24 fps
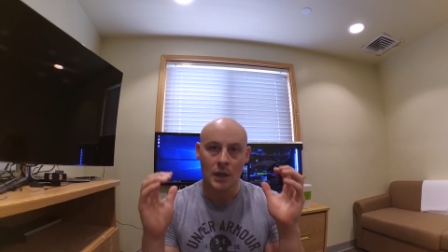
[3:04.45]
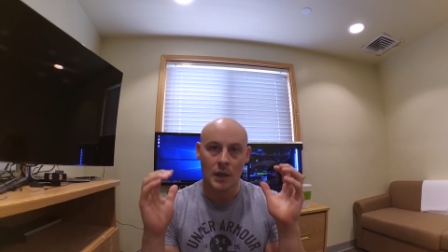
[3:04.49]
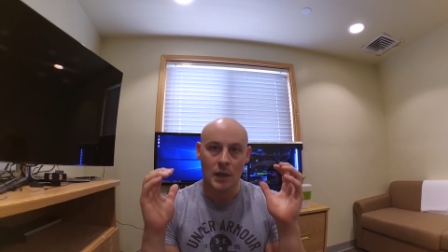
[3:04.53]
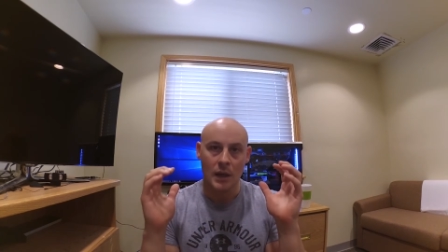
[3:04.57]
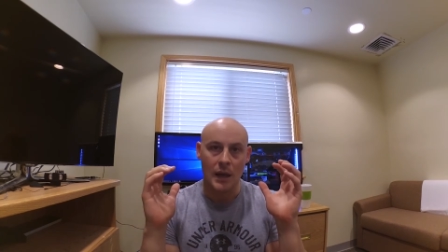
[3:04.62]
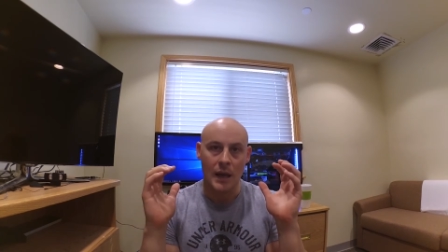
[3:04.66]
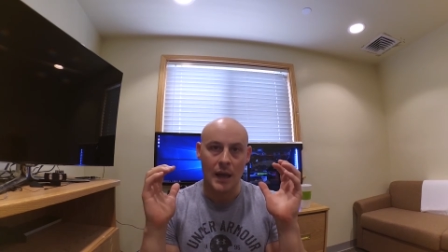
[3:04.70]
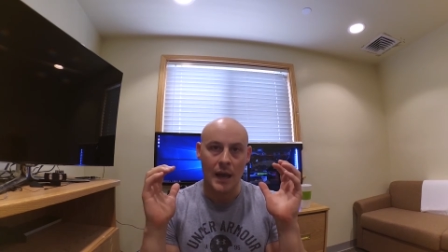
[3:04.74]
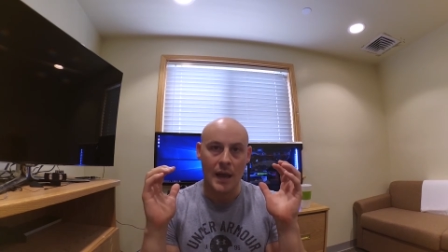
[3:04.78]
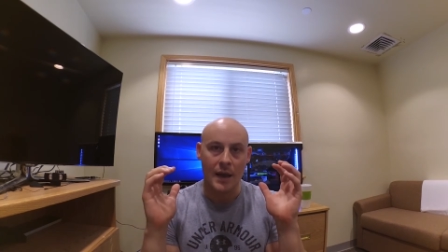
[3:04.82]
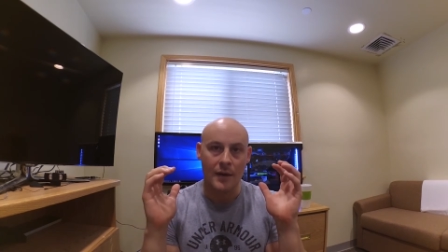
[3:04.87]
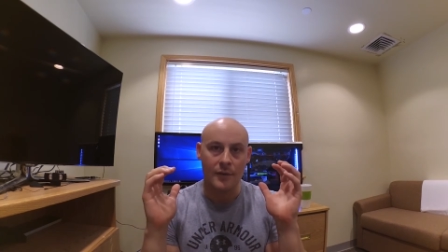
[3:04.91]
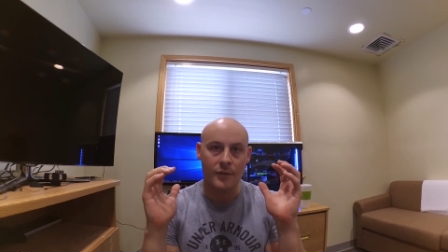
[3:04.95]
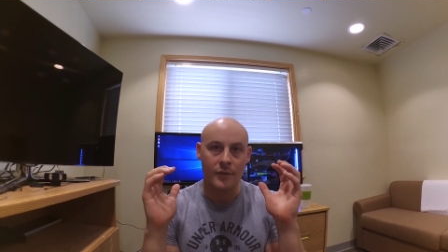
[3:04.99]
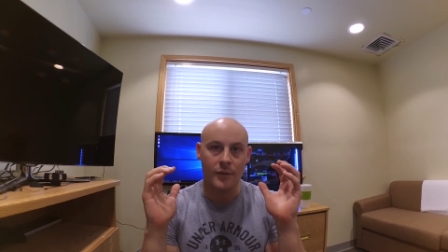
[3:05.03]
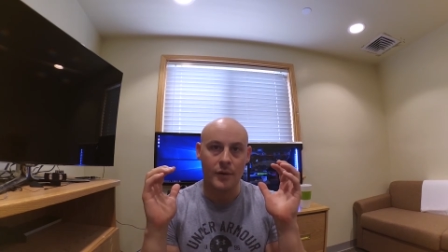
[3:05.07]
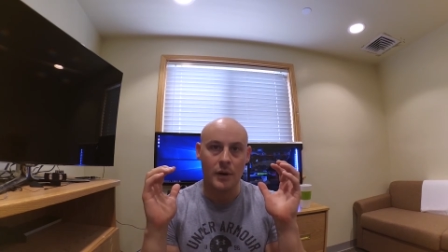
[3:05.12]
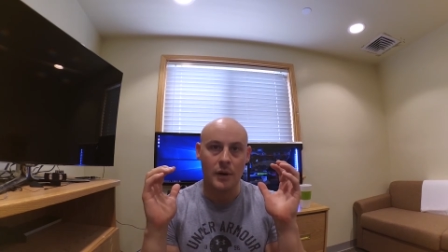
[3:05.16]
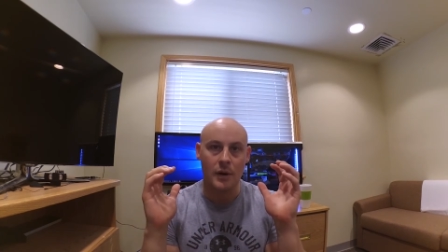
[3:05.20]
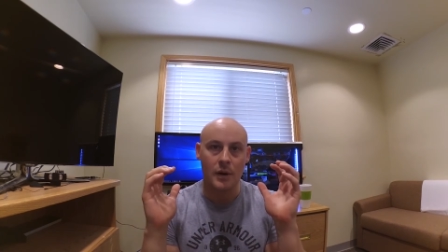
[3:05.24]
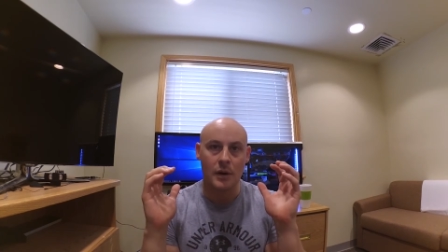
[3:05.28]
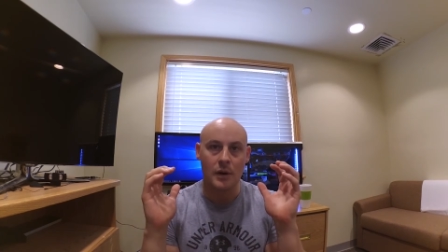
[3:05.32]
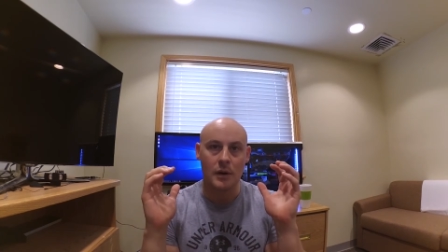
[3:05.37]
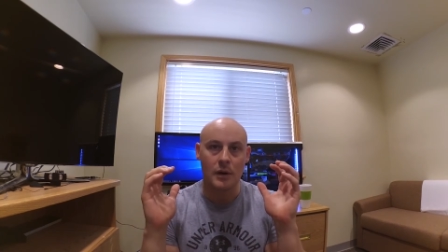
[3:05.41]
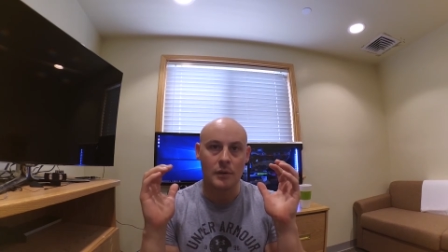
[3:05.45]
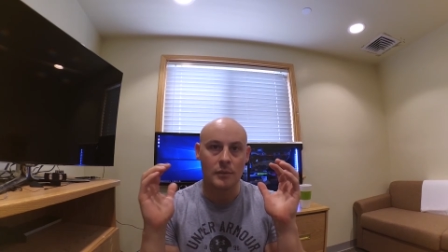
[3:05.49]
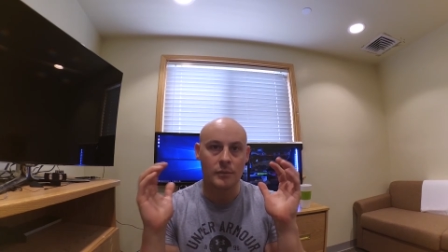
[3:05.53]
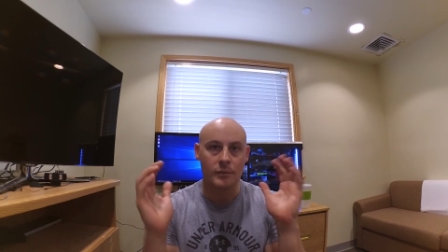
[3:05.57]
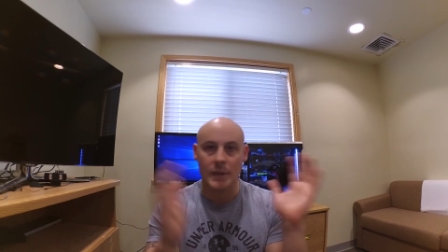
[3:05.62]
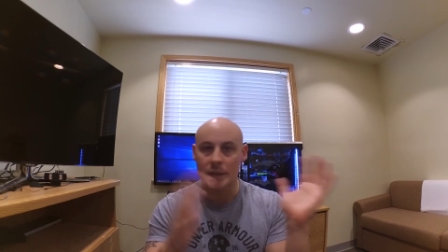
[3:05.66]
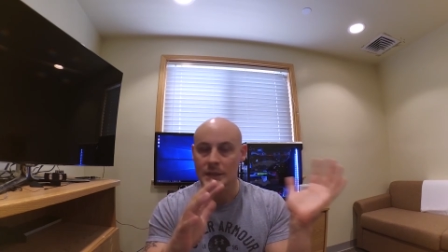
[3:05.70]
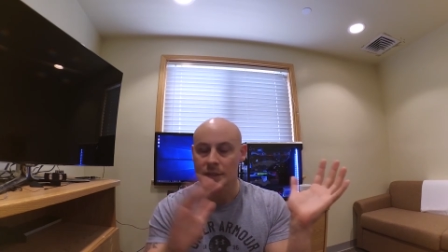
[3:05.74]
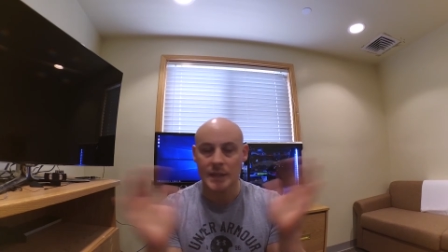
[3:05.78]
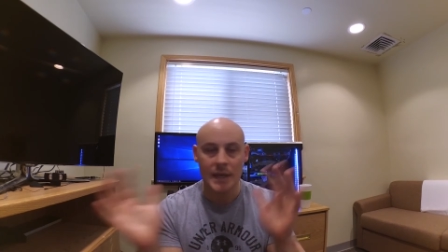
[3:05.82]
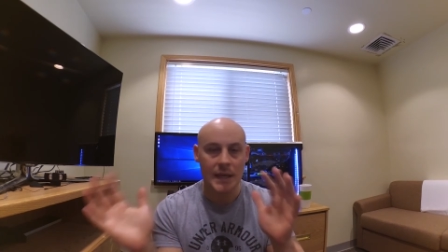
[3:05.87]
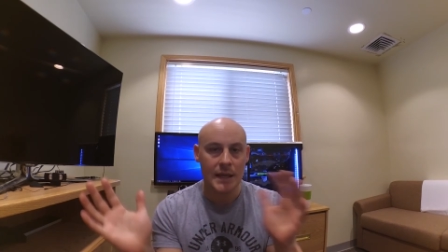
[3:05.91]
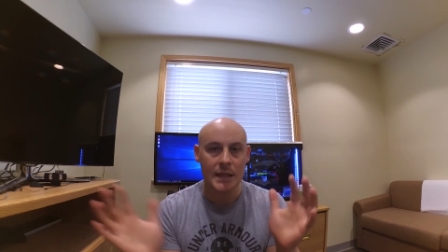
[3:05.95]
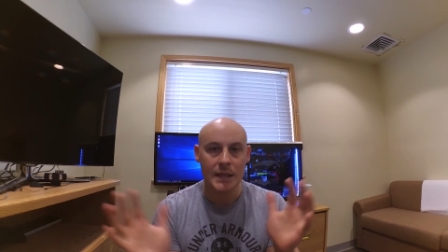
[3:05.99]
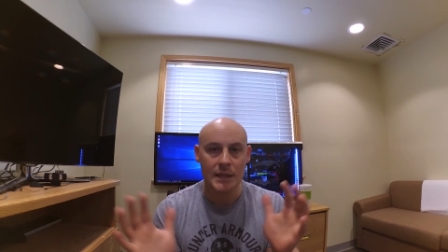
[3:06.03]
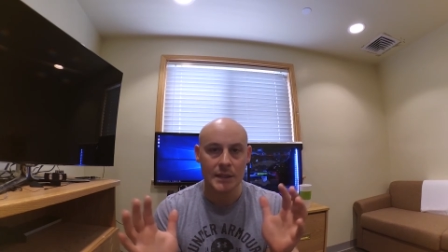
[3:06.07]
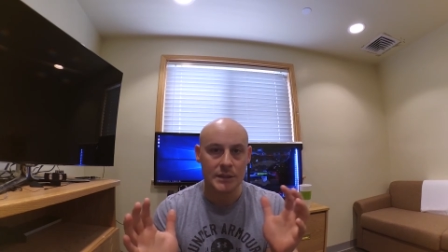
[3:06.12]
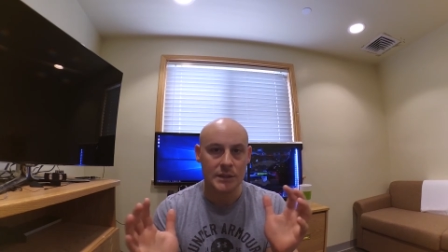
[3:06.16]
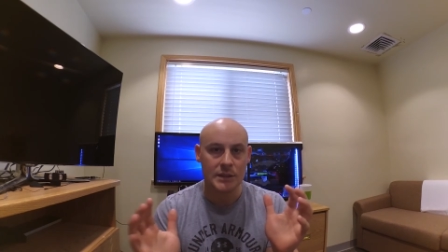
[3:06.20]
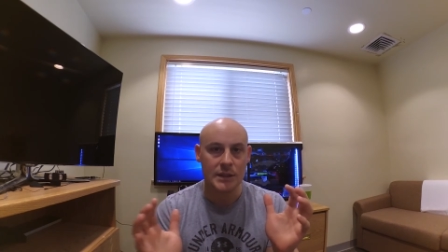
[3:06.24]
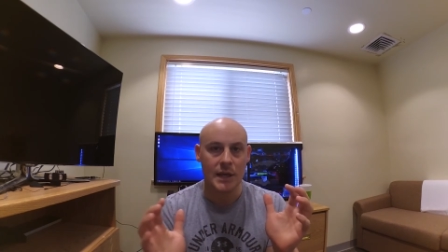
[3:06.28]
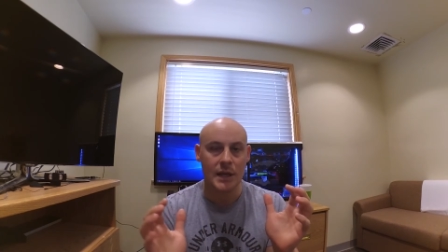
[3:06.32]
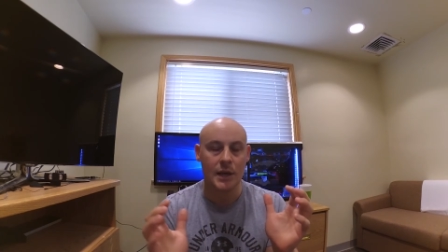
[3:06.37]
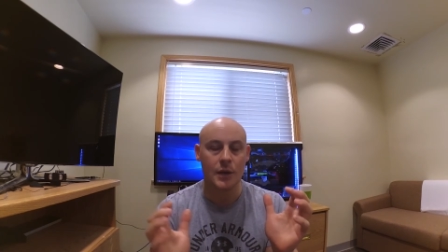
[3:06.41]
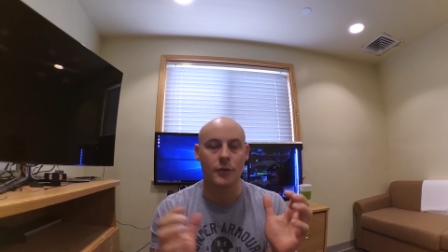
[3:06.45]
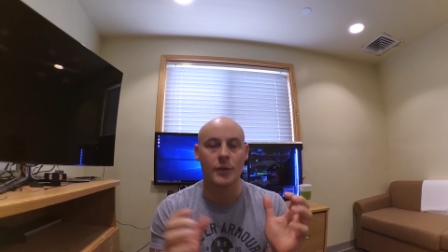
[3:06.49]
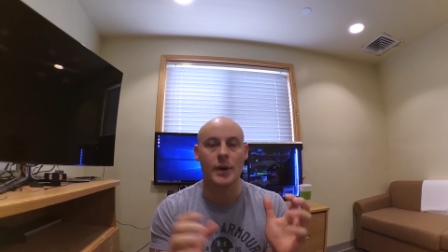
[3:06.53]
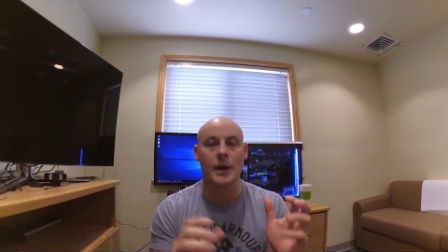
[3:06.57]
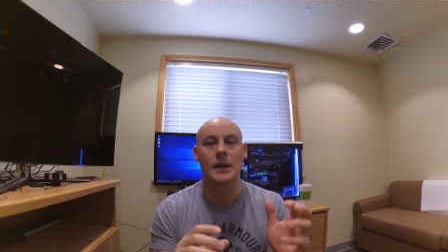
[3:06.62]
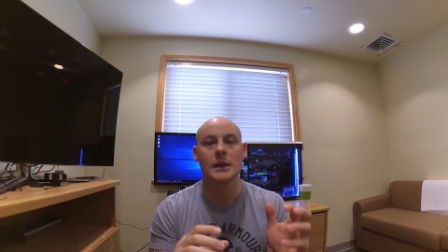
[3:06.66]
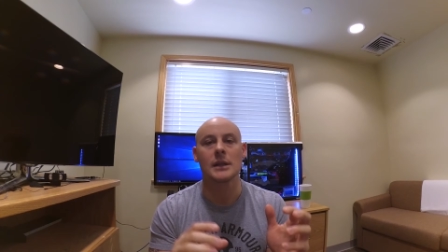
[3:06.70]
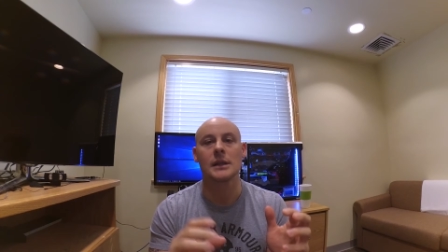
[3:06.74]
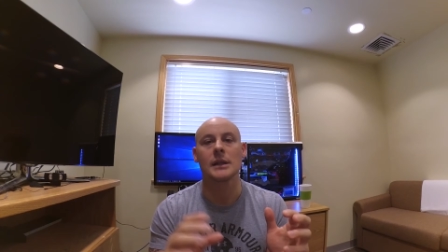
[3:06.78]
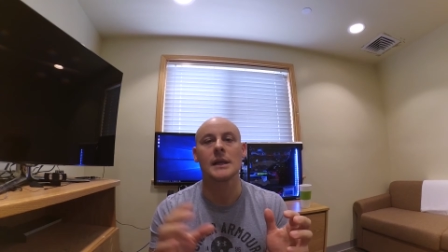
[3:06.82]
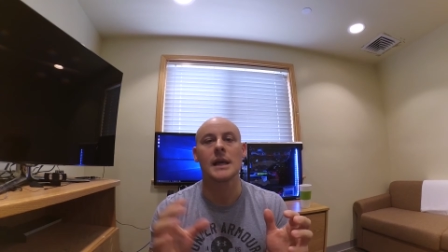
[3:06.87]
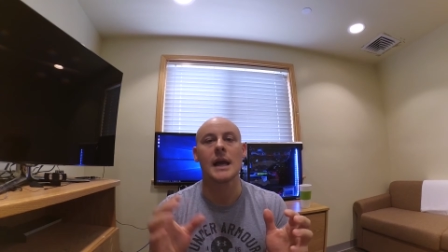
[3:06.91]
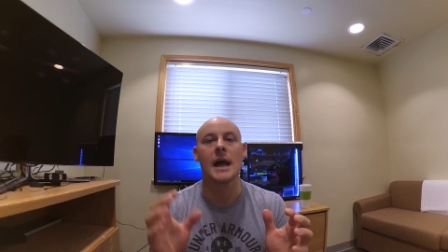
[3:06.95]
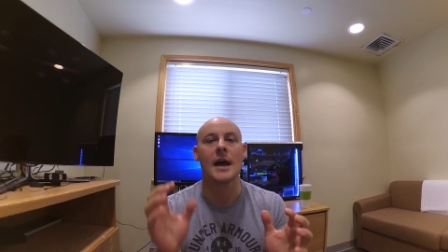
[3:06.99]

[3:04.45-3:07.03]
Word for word: I have uh, my settings set correctly.